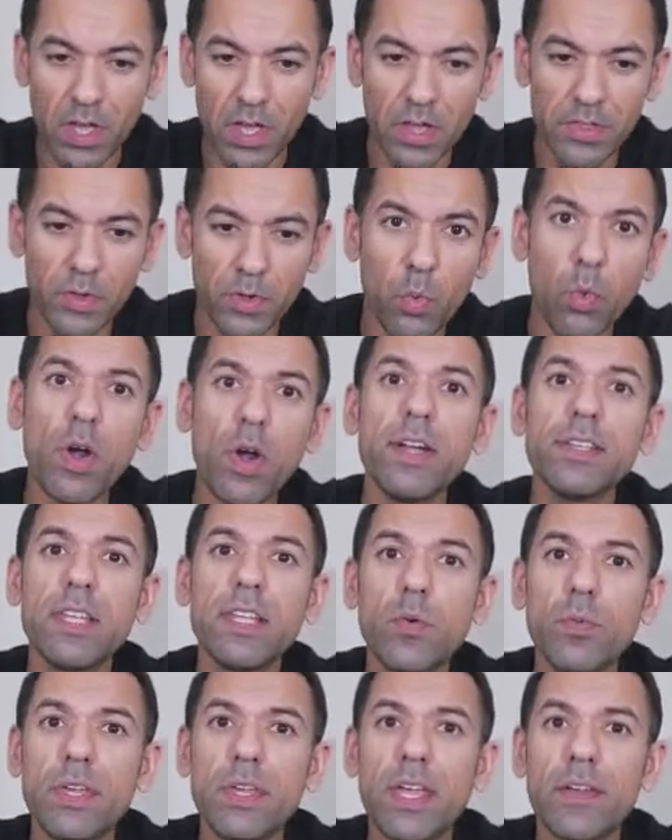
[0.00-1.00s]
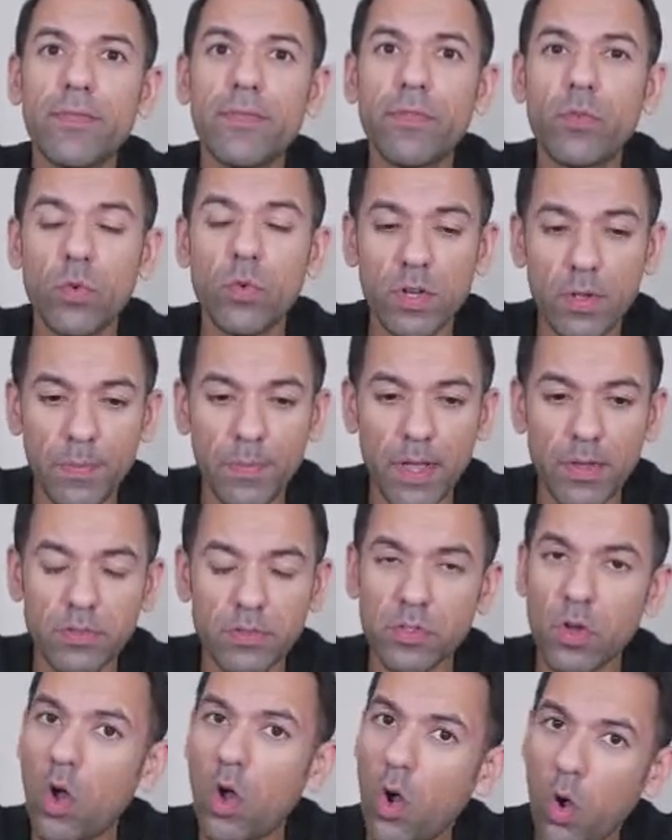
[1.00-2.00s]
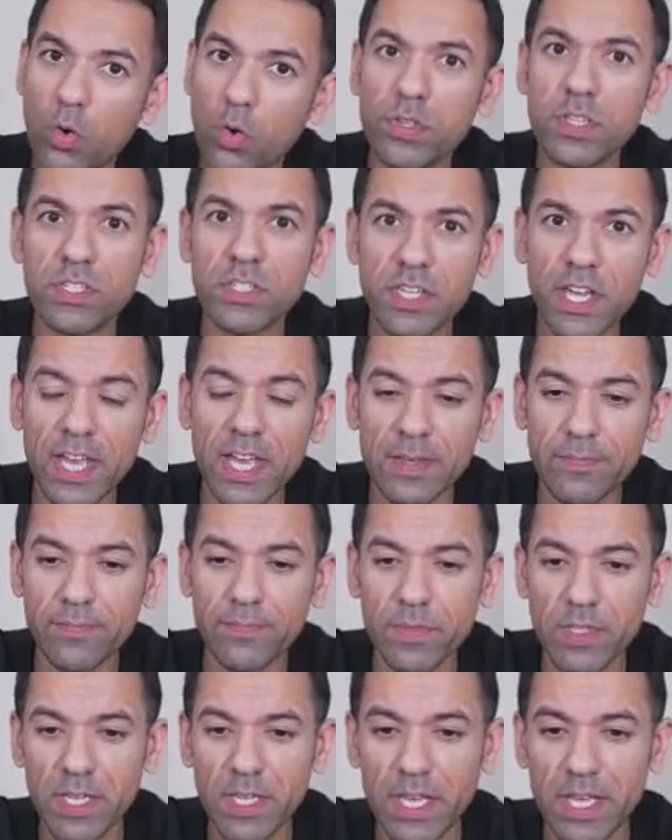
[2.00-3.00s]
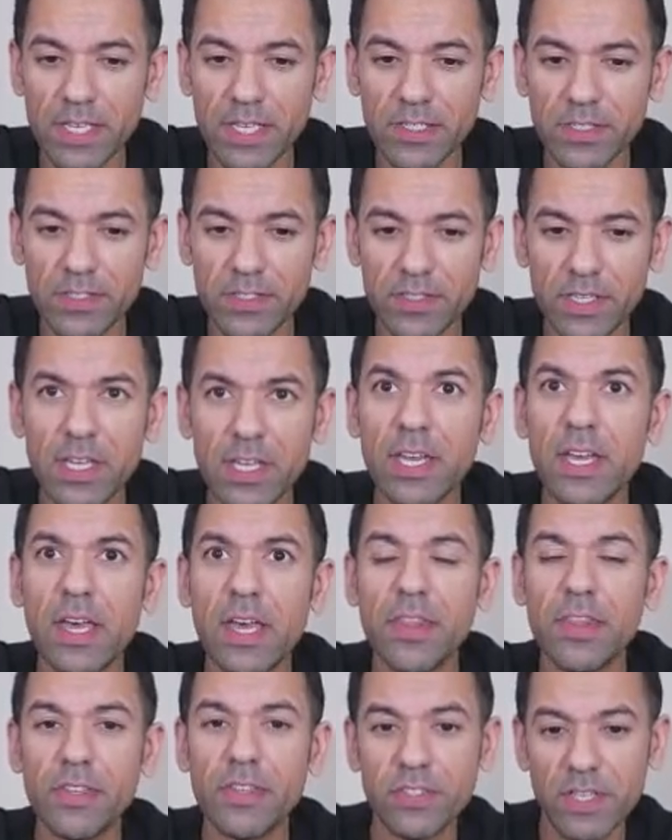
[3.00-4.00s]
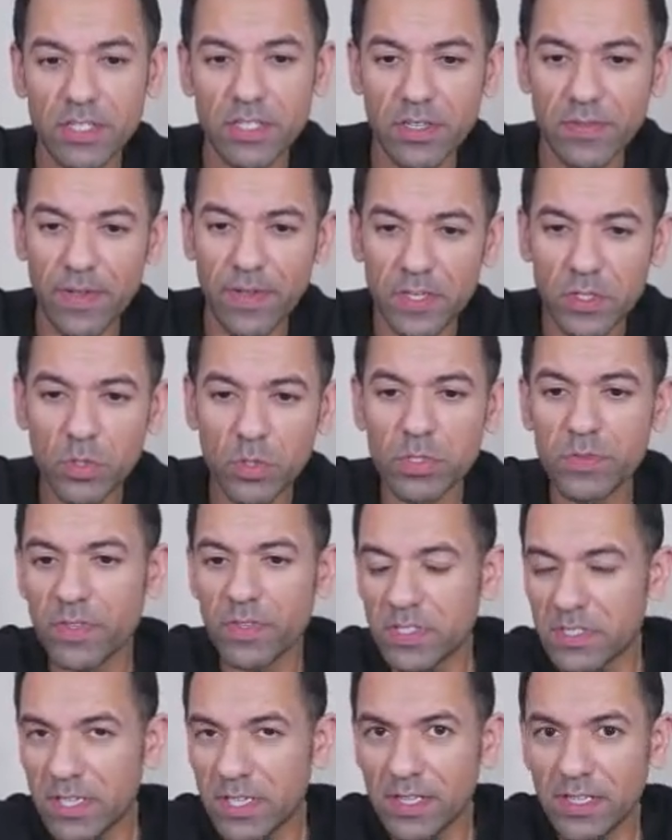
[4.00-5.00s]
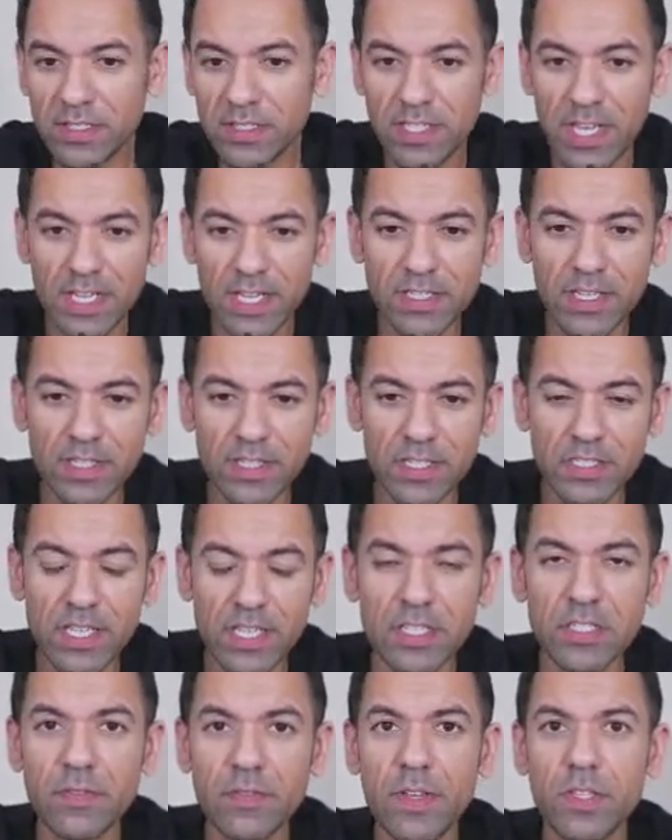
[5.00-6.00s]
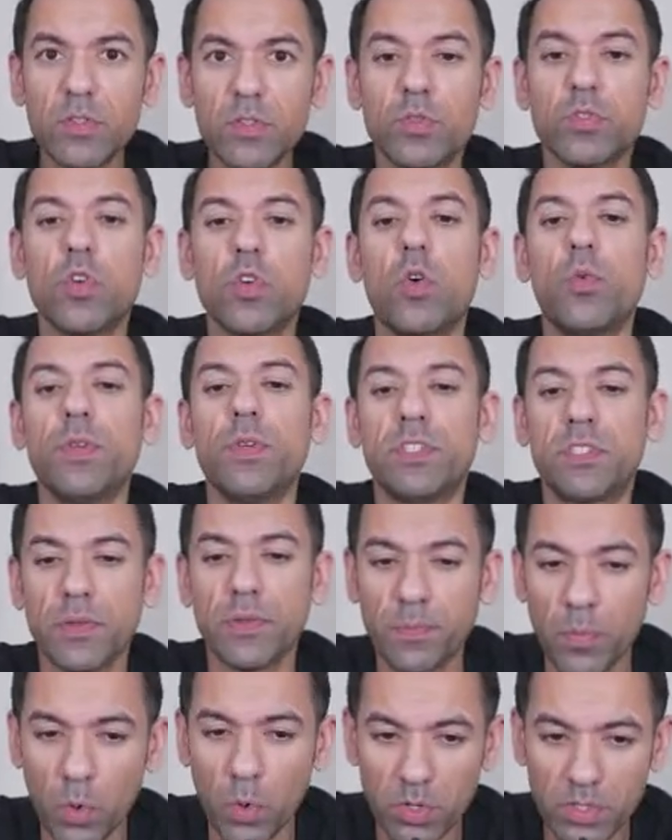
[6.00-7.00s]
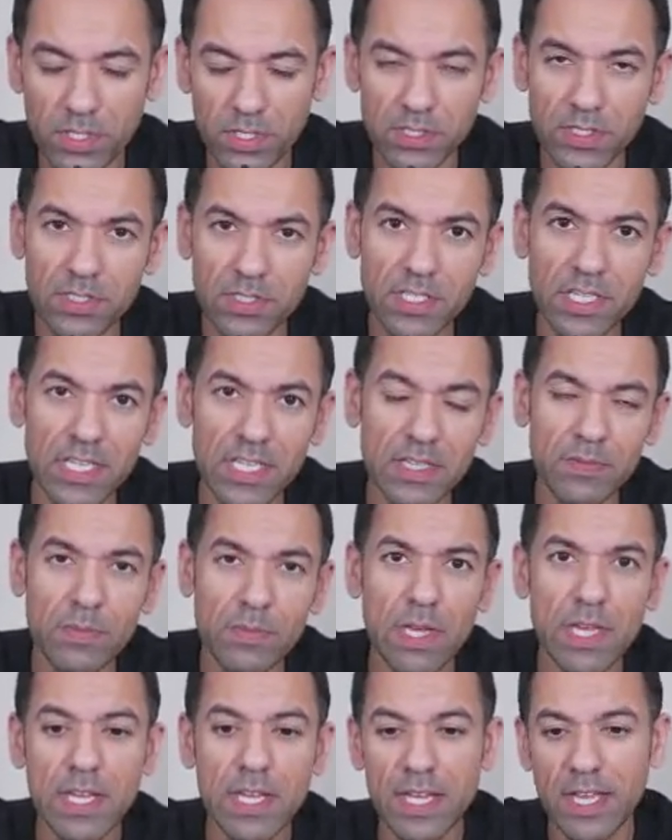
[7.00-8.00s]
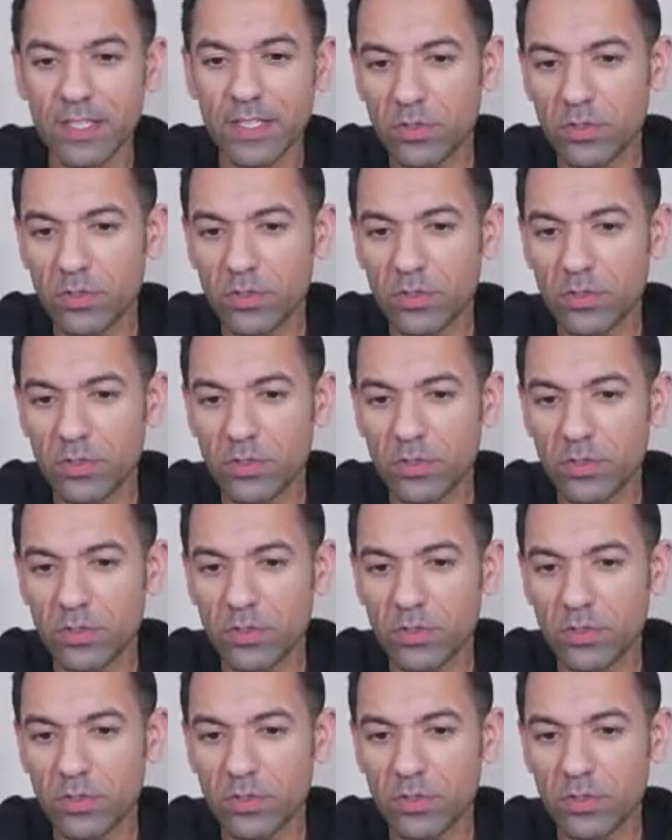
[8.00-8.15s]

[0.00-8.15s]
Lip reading: The word that we get thrown about all the time is this individual is facilitating, this individual is always supporting the team, is